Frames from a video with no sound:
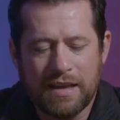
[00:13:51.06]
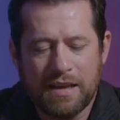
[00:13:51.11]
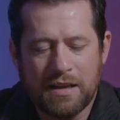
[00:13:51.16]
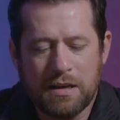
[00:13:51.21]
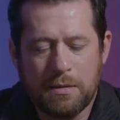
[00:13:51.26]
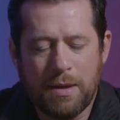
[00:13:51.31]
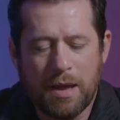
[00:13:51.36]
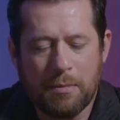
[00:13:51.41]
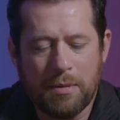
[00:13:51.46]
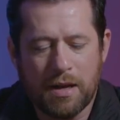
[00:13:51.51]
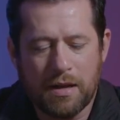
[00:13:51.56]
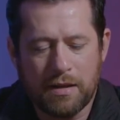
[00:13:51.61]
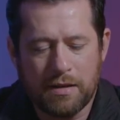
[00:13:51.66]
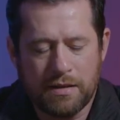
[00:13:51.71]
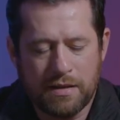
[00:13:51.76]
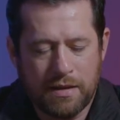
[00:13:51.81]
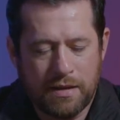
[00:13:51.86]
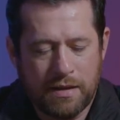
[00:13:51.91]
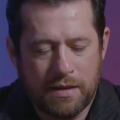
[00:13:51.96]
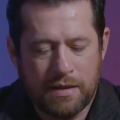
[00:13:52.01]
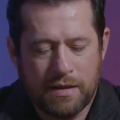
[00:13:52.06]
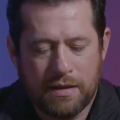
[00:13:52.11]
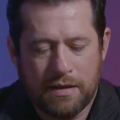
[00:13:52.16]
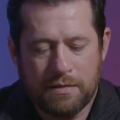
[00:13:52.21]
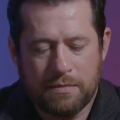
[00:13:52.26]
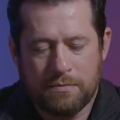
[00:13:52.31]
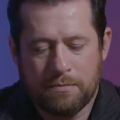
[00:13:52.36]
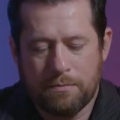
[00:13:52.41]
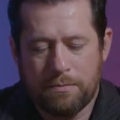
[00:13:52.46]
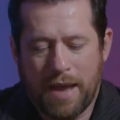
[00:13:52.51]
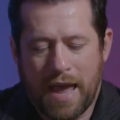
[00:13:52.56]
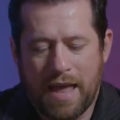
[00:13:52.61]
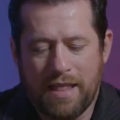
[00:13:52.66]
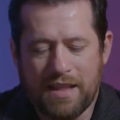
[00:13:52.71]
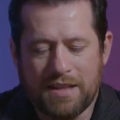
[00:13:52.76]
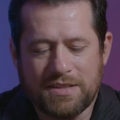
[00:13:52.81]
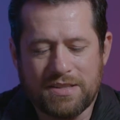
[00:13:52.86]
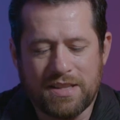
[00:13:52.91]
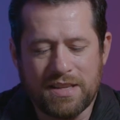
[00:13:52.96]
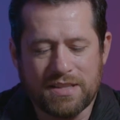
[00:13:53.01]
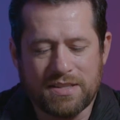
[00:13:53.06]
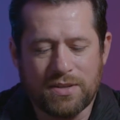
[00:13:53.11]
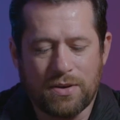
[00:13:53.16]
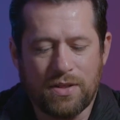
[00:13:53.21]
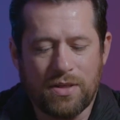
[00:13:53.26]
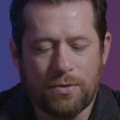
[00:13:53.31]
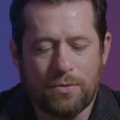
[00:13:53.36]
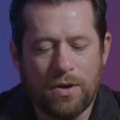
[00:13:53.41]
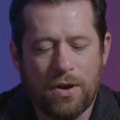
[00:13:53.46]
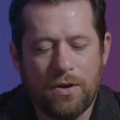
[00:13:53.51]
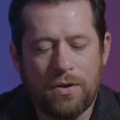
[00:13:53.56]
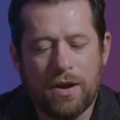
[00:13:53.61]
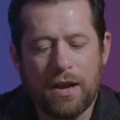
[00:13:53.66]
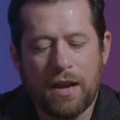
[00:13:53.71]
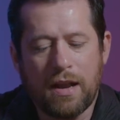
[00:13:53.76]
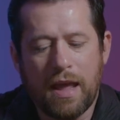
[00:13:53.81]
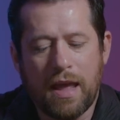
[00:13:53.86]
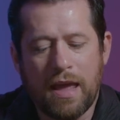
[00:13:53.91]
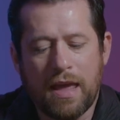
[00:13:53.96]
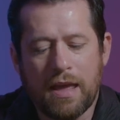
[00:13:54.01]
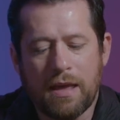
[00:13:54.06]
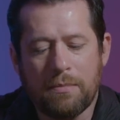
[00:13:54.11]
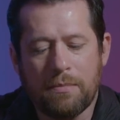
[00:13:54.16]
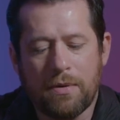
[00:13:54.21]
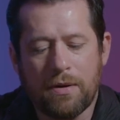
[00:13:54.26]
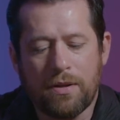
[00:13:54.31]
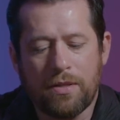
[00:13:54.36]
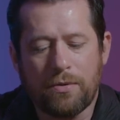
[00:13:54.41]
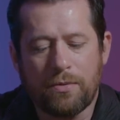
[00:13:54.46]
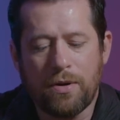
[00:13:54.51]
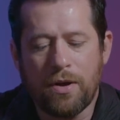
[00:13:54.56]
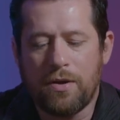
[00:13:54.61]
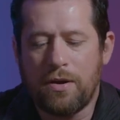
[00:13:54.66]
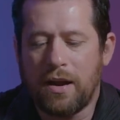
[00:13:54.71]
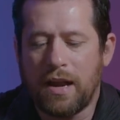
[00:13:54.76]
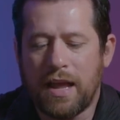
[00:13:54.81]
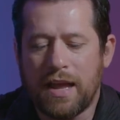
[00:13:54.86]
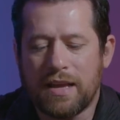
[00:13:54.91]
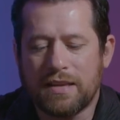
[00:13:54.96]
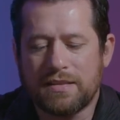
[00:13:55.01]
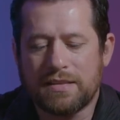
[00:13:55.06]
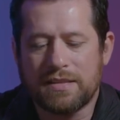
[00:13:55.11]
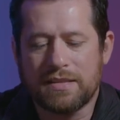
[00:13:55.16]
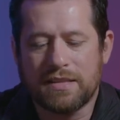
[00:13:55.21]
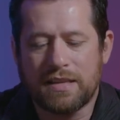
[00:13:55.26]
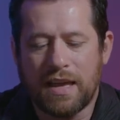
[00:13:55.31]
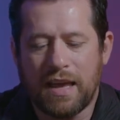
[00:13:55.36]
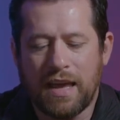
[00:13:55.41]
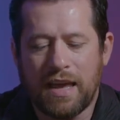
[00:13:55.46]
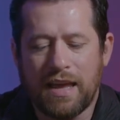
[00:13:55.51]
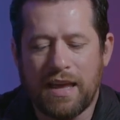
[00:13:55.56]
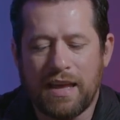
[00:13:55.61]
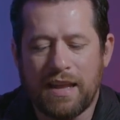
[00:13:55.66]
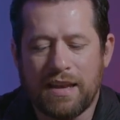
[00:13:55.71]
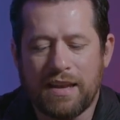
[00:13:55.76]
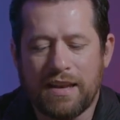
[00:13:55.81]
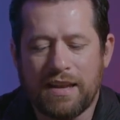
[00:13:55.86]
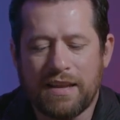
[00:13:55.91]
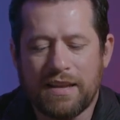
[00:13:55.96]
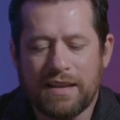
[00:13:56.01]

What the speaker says: to be able to balance this on the Ronin M or the Ronin S and